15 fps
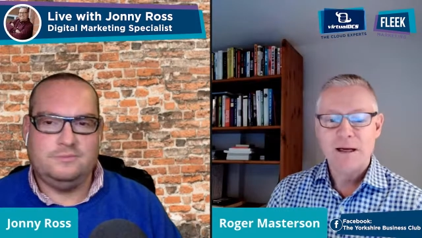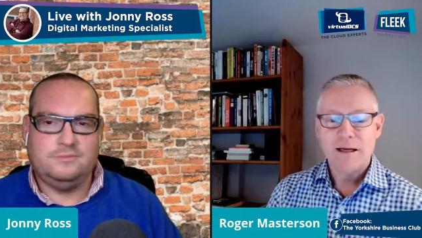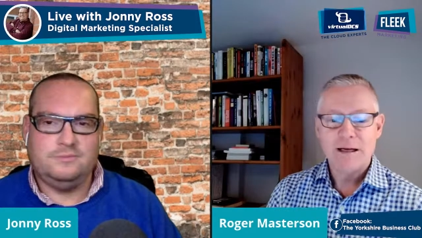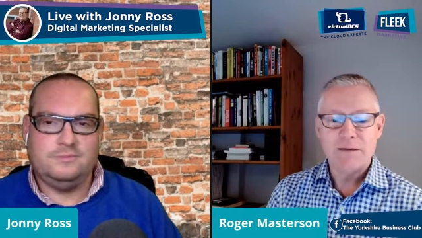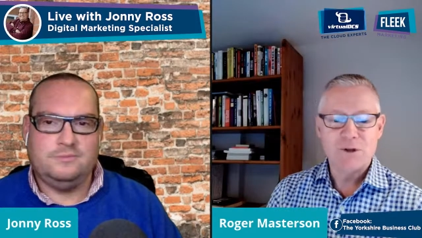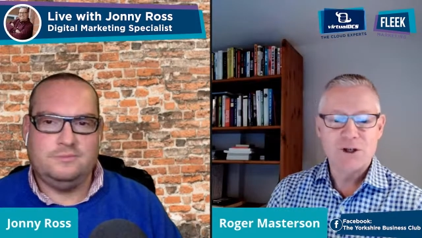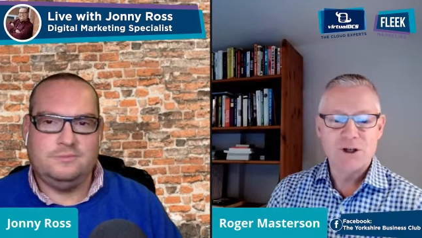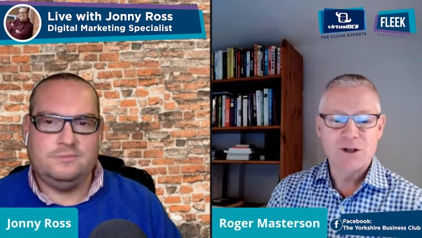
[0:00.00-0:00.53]

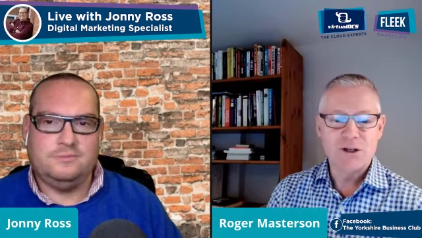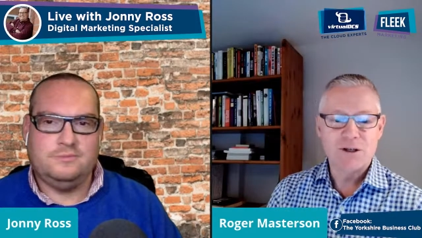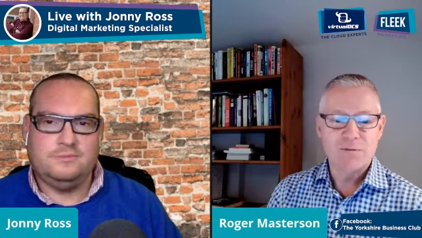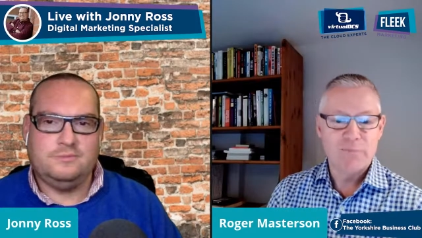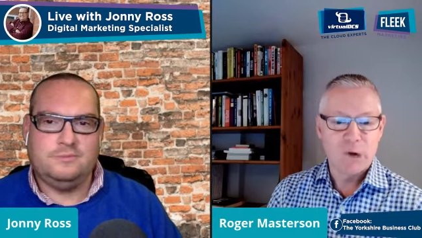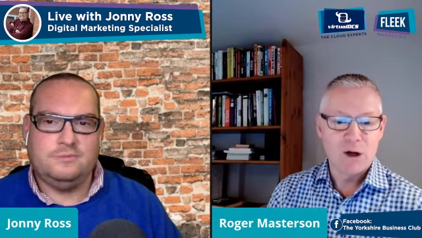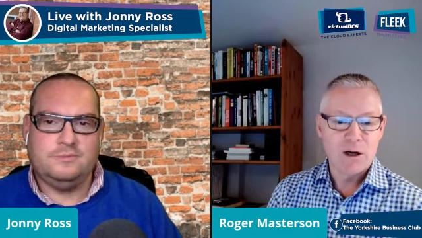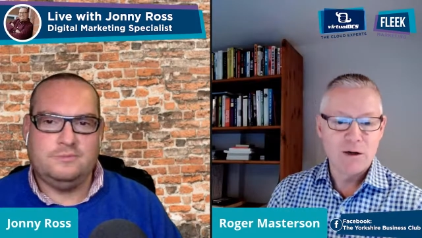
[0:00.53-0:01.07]
Speaker 1: It was just
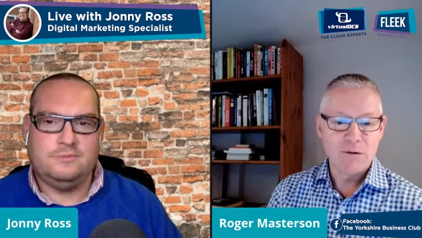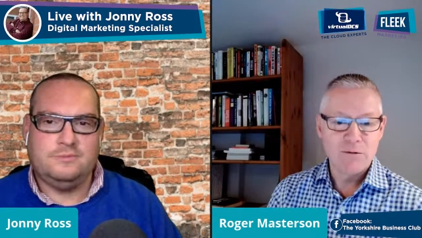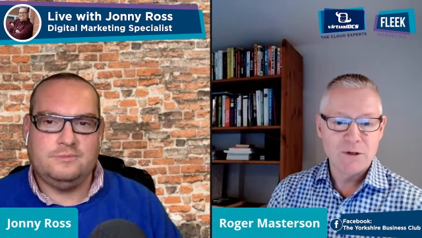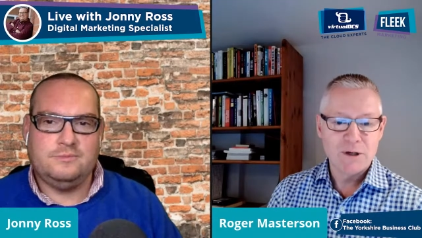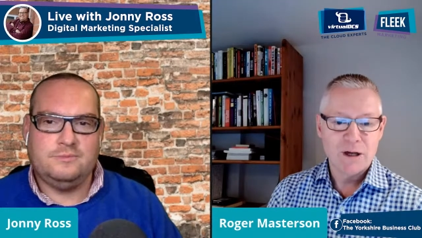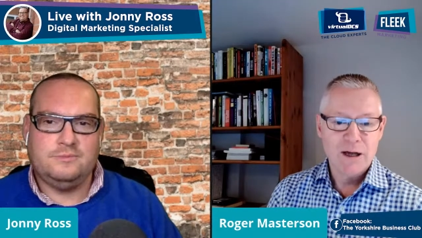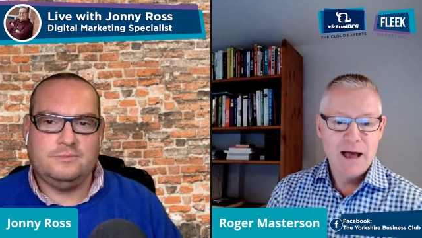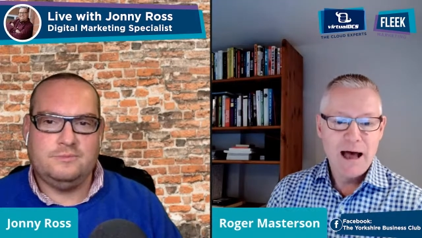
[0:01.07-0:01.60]

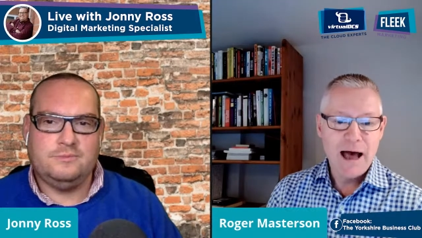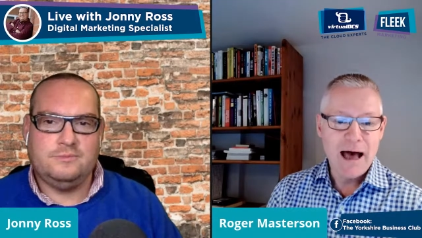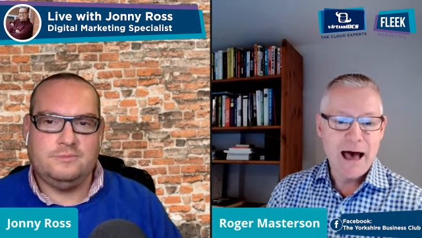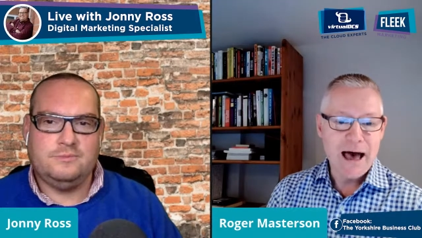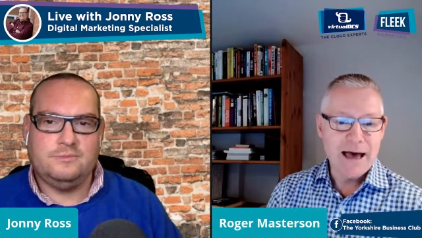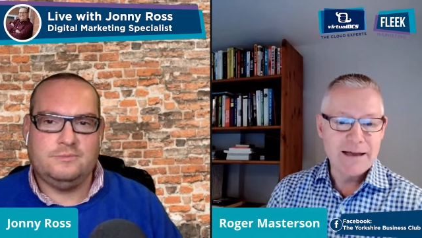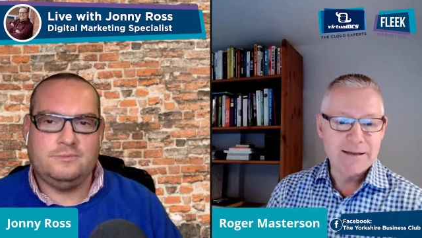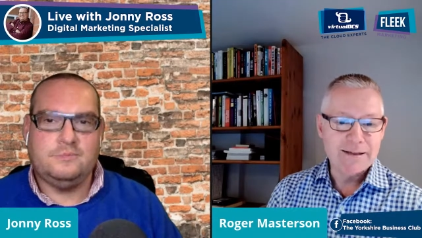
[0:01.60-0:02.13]
bungalows
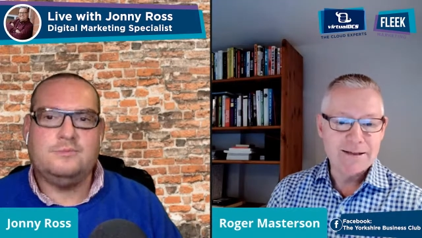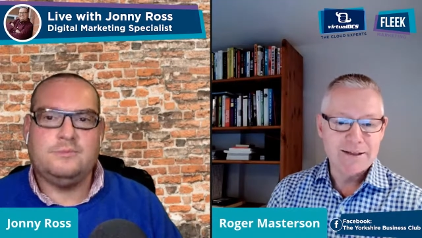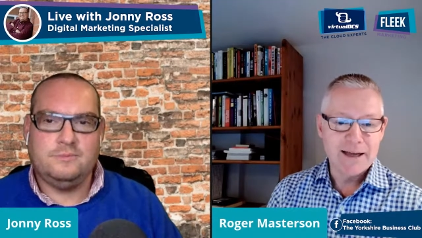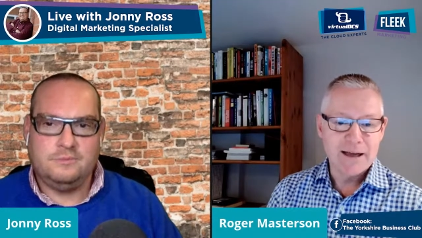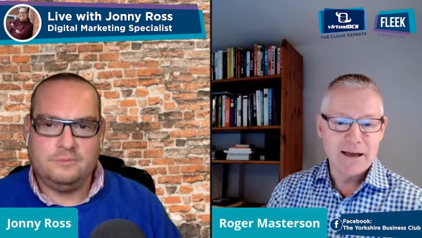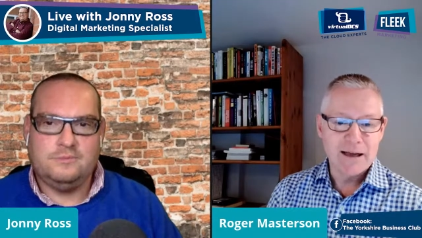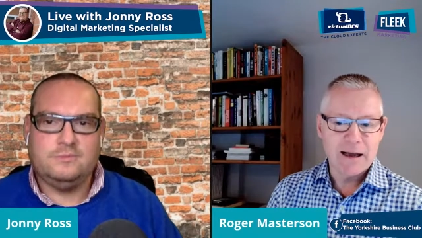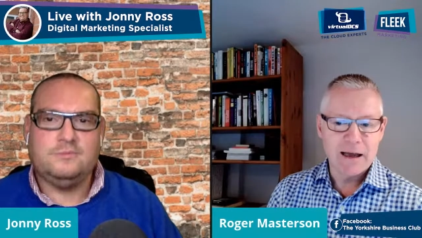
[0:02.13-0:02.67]
and
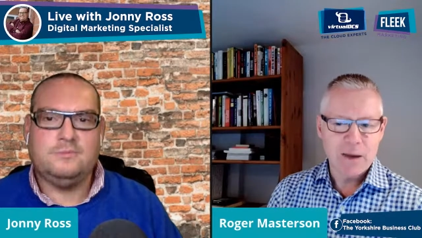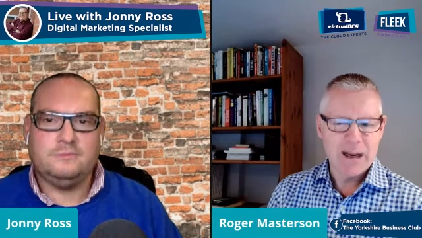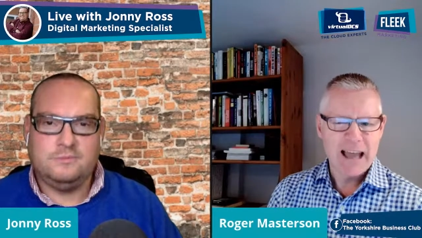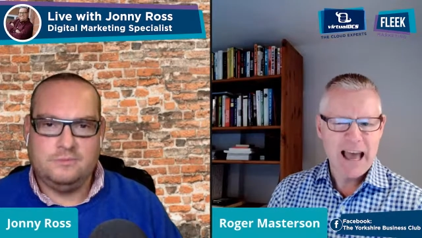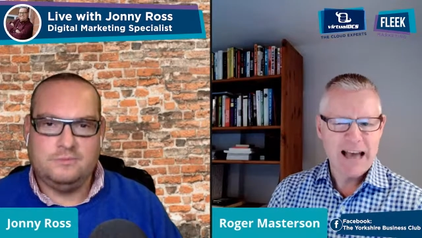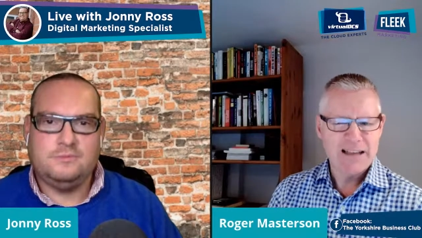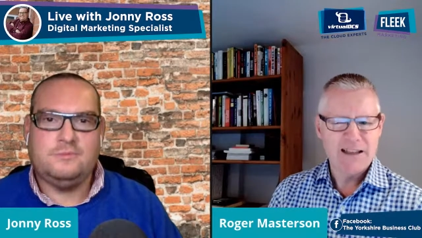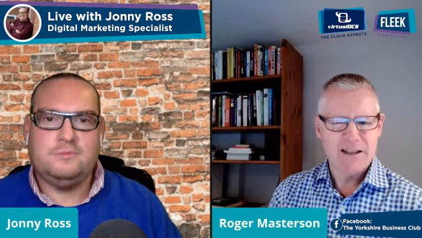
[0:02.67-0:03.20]
uh, a couple of
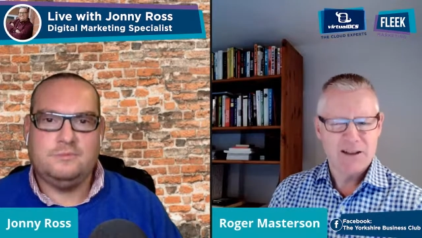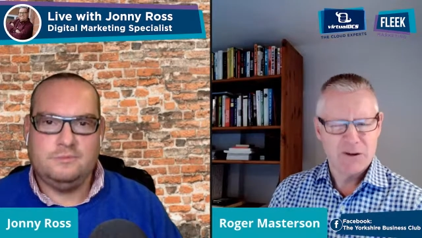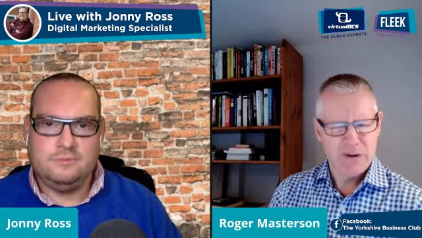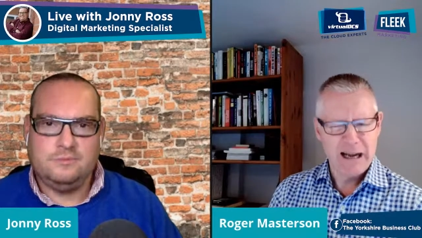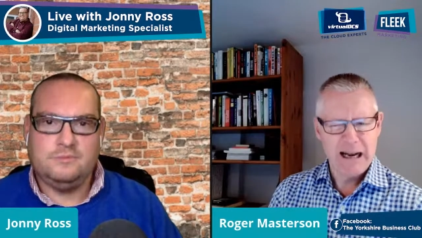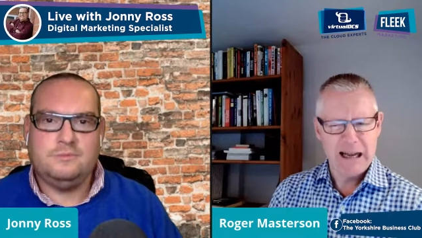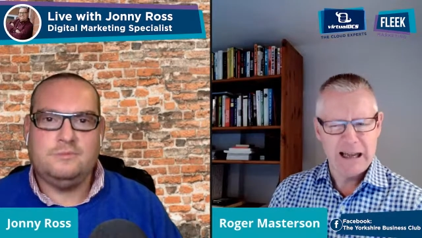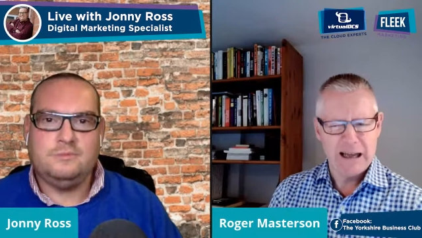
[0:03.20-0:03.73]
castles that
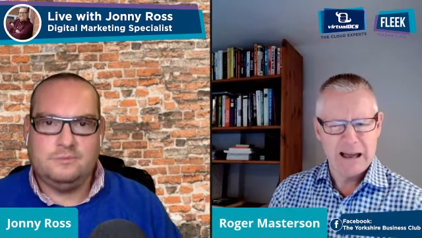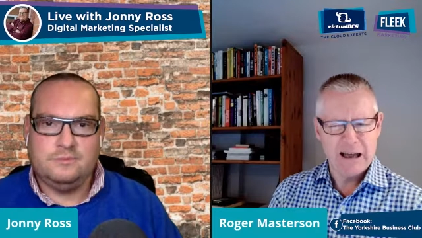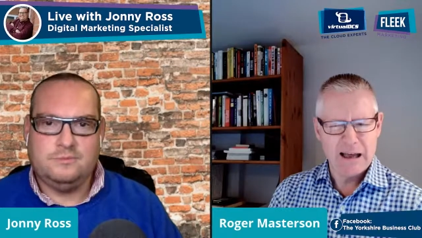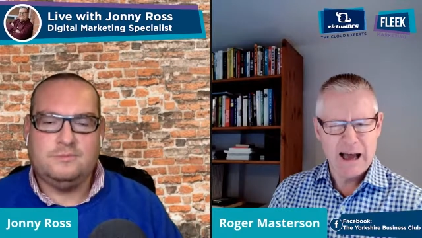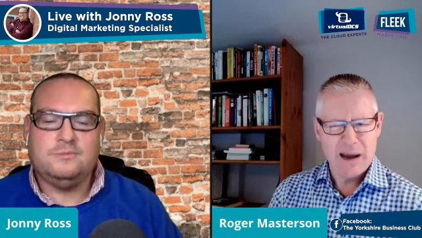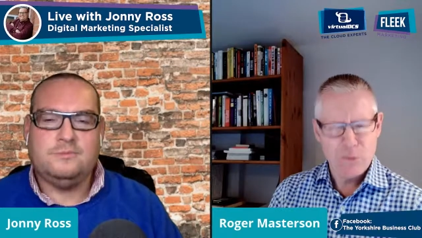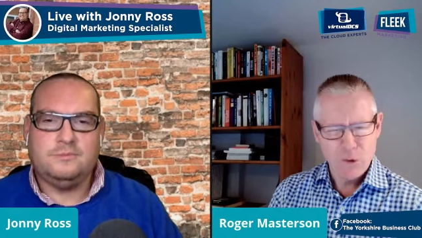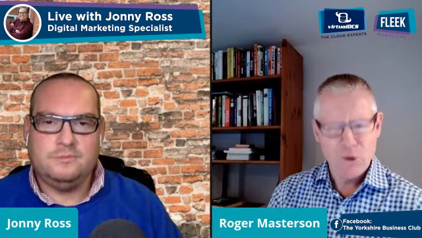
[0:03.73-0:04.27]
really
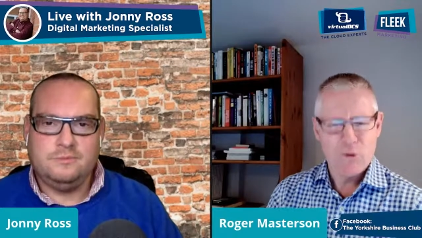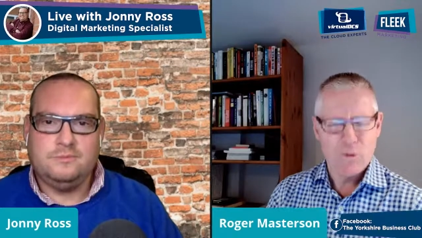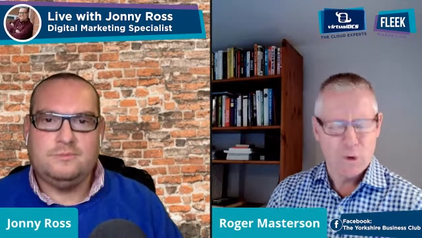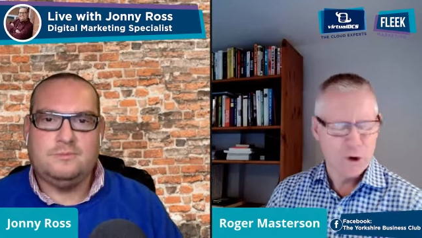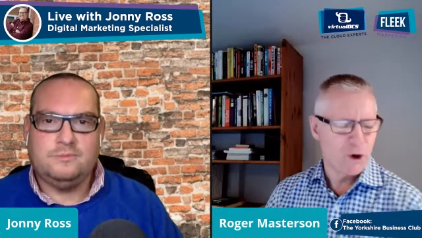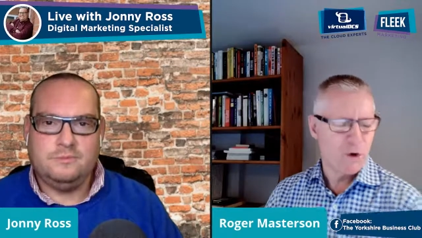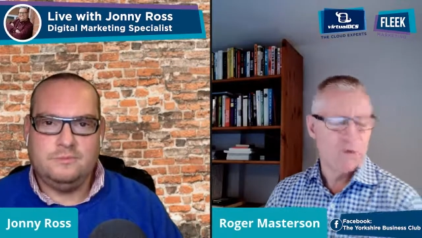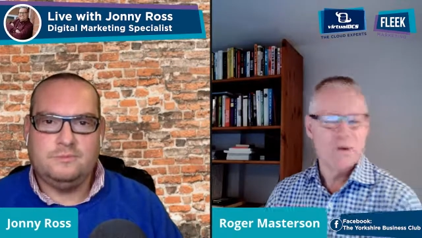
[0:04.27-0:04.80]
I wouldn't
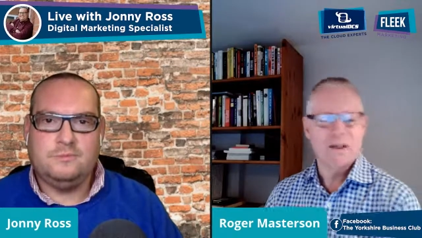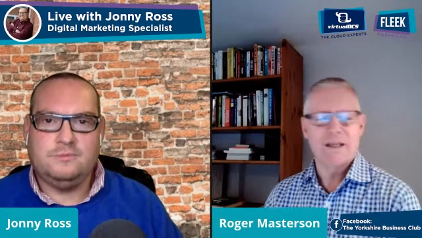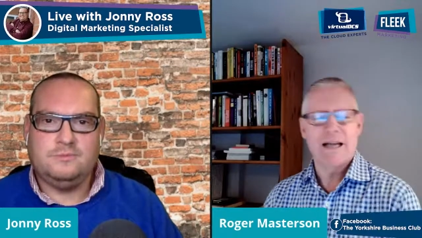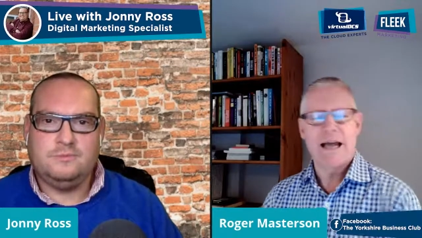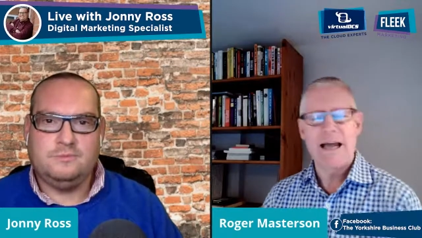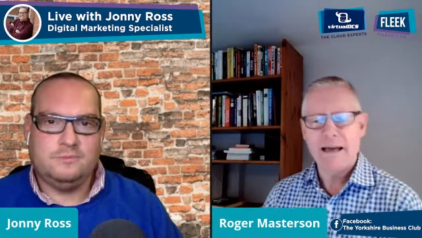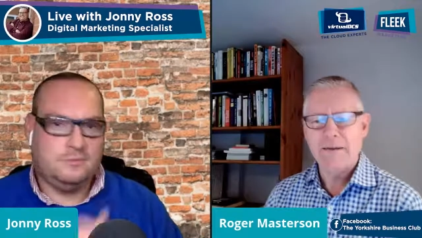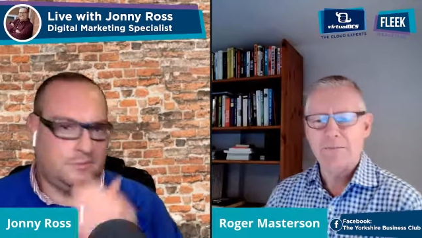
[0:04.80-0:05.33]
want to go and
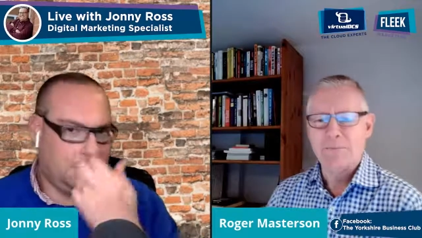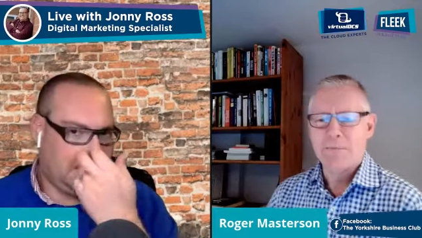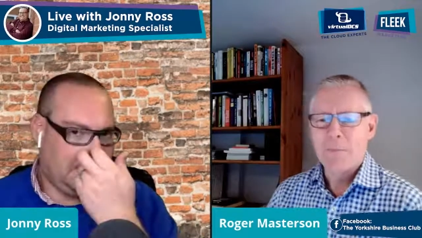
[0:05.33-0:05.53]
stay in.